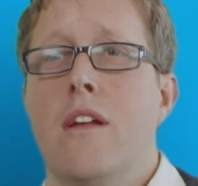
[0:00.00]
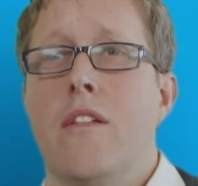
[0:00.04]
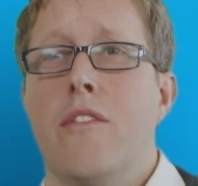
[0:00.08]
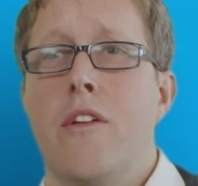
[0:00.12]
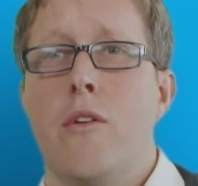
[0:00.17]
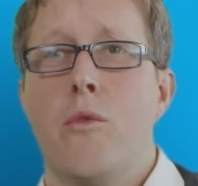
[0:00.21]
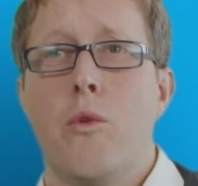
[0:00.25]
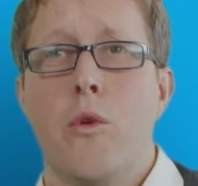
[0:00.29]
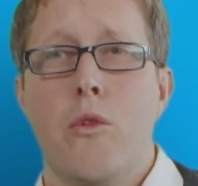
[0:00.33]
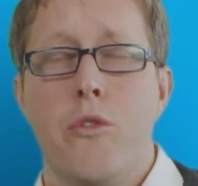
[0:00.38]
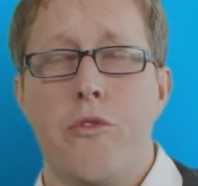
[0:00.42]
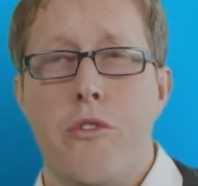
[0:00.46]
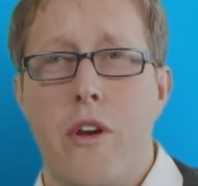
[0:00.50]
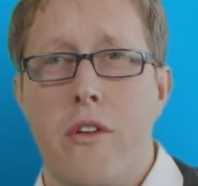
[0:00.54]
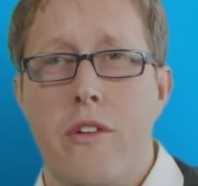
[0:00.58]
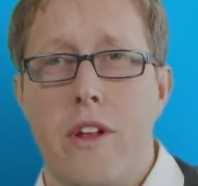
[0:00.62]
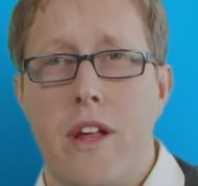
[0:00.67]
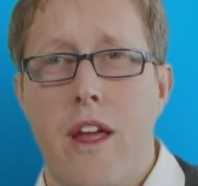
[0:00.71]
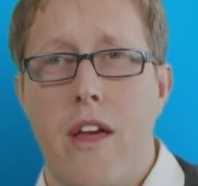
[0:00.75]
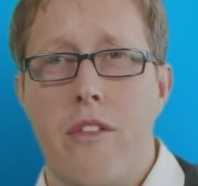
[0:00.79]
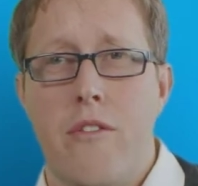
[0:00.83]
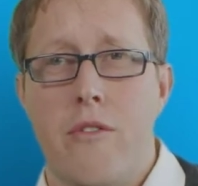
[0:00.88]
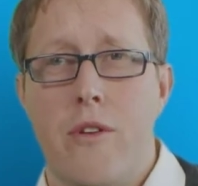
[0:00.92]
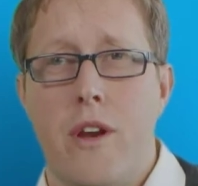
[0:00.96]
They're all thrown
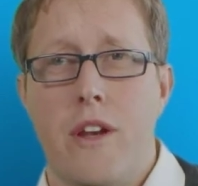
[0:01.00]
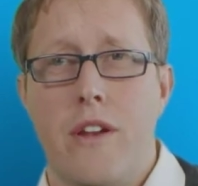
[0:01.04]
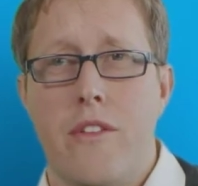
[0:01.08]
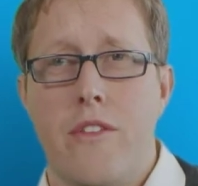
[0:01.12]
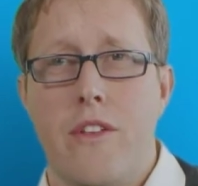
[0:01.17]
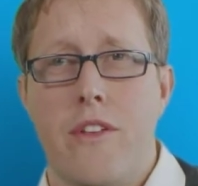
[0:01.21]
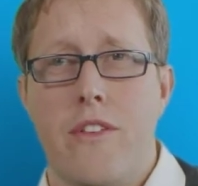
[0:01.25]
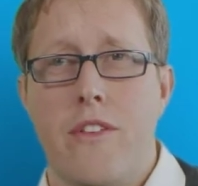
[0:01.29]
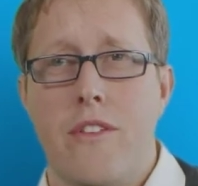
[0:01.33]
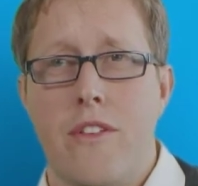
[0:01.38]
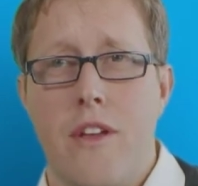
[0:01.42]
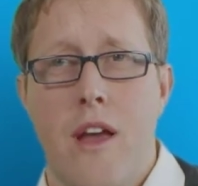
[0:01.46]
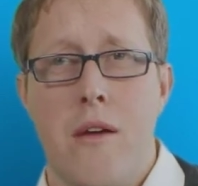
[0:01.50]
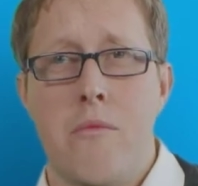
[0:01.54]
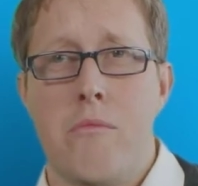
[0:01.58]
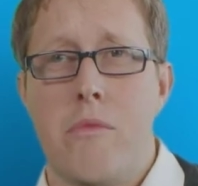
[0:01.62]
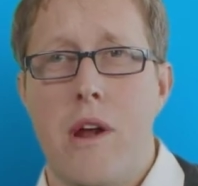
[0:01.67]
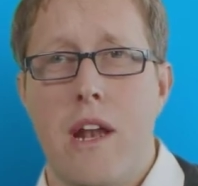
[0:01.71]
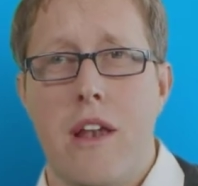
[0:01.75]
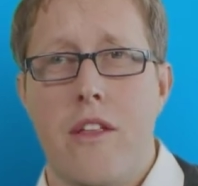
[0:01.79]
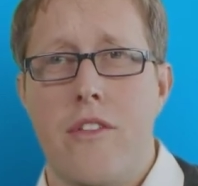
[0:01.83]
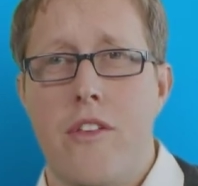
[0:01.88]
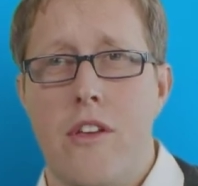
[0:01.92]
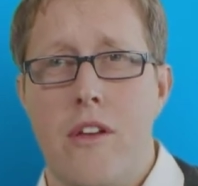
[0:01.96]
together under this
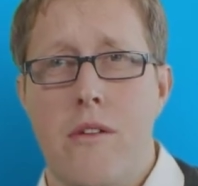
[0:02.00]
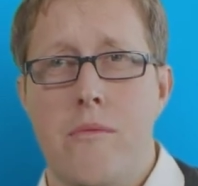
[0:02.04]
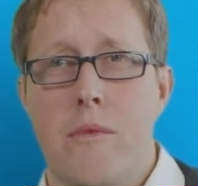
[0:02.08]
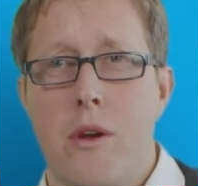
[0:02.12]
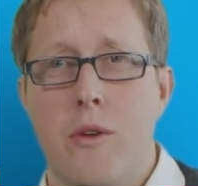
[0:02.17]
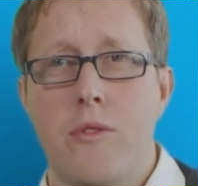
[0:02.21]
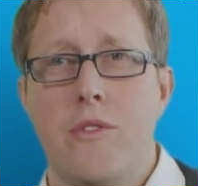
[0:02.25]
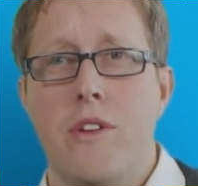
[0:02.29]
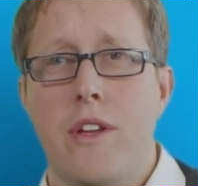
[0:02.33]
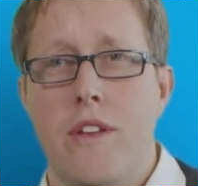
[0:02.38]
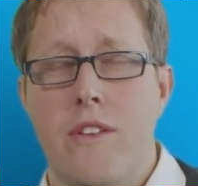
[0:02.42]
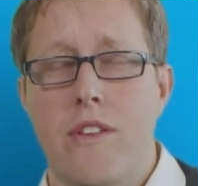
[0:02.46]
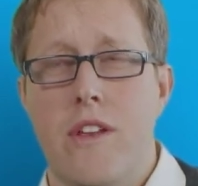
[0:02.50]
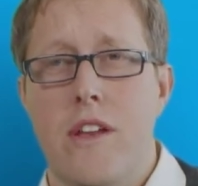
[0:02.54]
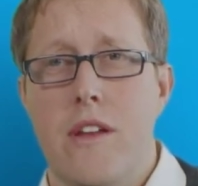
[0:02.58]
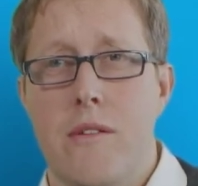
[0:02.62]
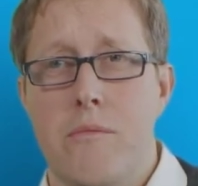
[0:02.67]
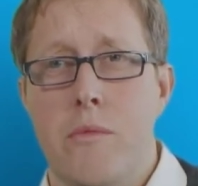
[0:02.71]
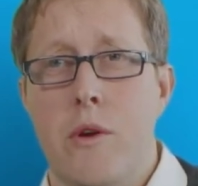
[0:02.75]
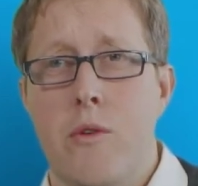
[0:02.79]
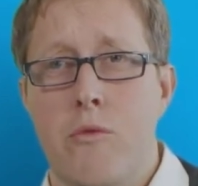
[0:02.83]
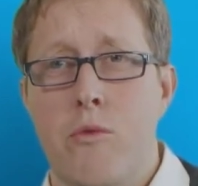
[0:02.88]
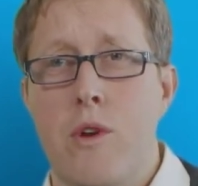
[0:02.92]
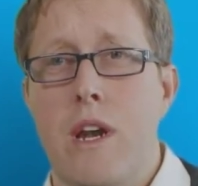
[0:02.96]
umbrella term O T T,
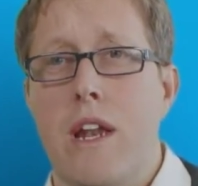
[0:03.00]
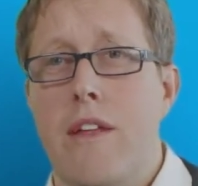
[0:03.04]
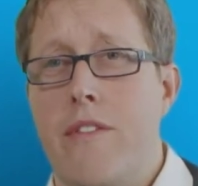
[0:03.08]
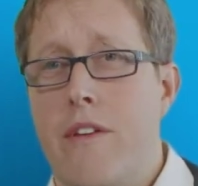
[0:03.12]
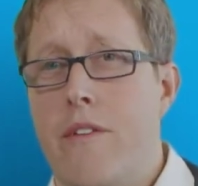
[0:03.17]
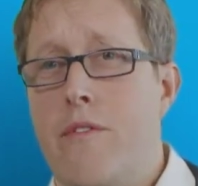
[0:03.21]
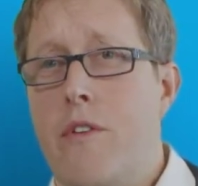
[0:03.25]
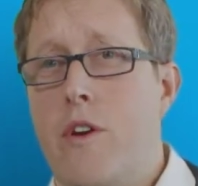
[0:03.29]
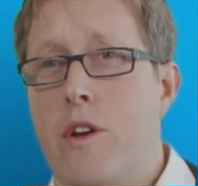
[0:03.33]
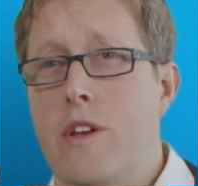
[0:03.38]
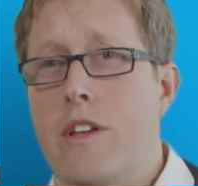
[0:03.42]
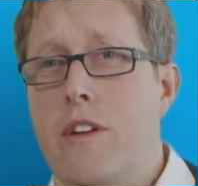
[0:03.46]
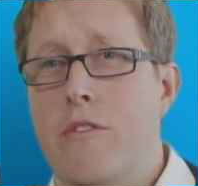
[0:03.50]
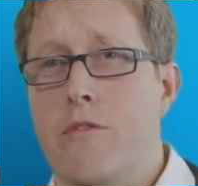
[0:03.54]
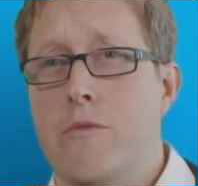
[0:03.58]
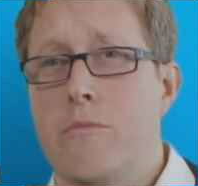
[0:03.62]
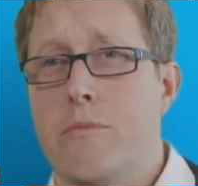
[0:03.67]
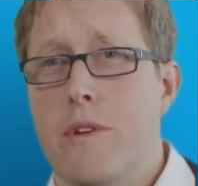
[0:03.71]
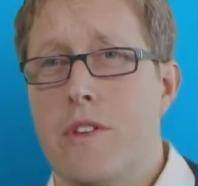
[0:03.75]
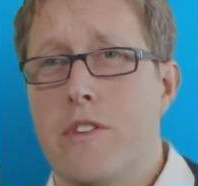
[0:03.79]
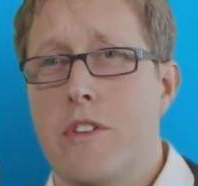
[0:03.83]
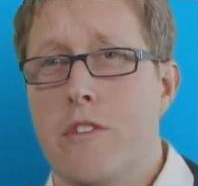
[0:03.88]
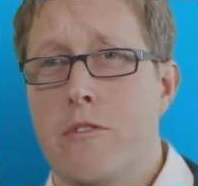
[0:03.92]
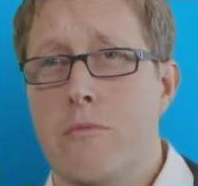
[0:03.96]
but really they're very
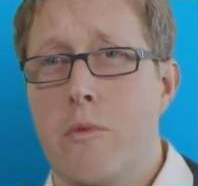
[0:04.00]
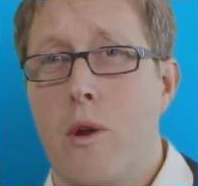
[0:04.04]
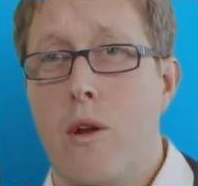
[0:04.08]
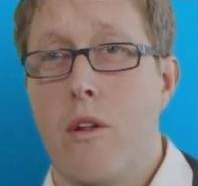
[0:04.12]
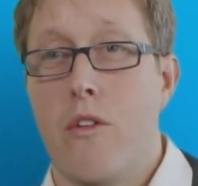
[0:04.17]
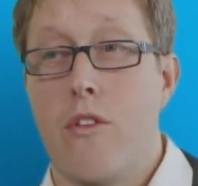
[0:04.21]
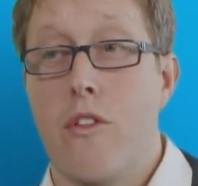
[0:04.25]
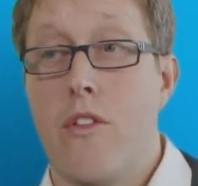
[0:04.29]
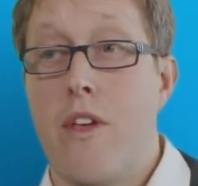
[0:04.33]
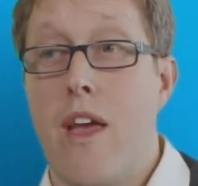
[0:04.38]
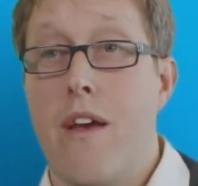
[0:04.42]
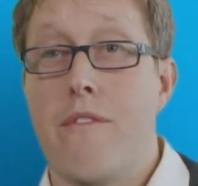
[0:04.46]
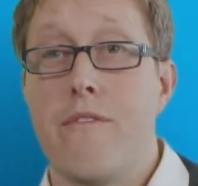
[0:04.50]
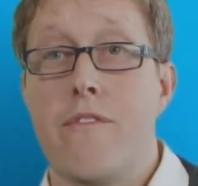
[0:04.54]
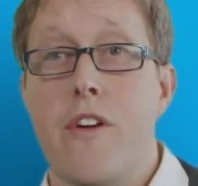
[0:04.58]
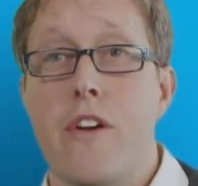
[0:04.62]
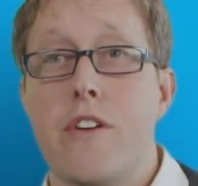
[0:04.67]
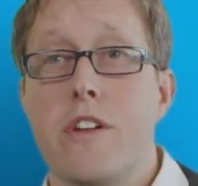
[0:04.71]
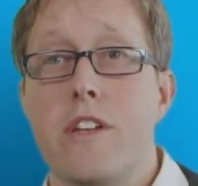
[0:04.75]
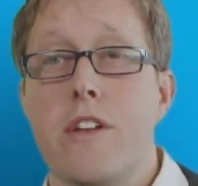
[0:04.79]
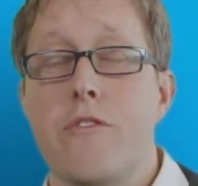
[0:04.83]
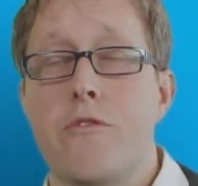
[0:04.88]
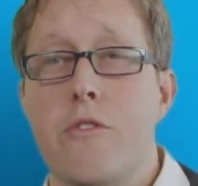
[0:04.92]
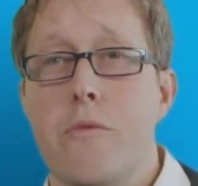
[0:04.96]
different business models and they have
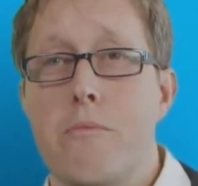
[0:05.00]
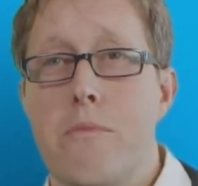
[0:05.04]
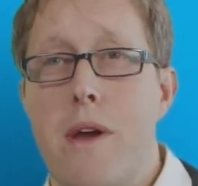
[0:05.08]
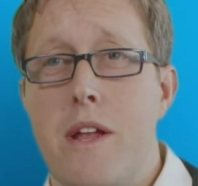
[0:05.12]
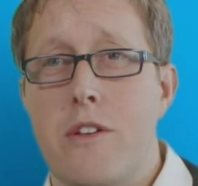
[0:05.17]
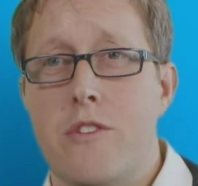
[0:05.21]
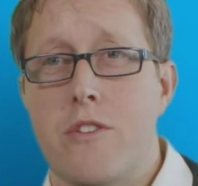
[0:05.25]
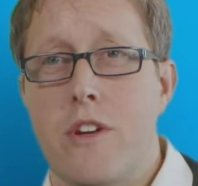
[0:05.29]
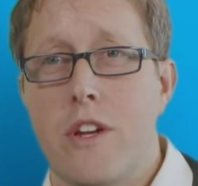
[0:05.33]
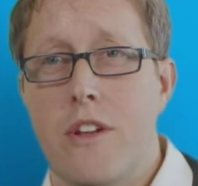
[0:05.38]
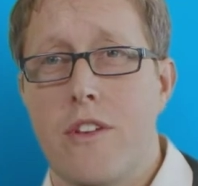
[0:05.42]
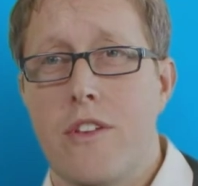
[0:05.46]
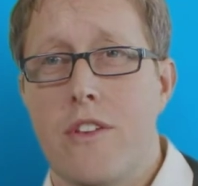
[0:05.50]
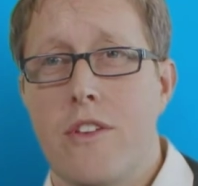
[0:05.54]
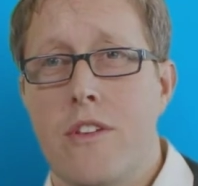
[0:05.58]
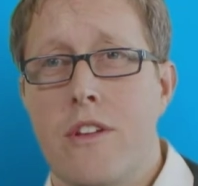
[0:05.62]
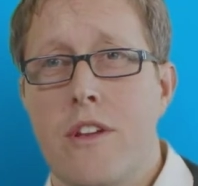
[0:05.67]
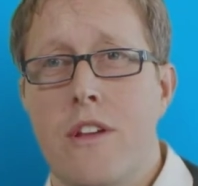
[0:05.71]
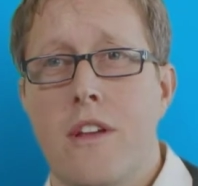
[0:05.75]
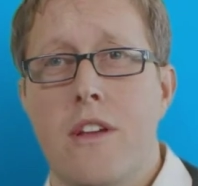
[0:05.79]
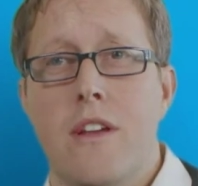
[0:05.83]
very different metrics.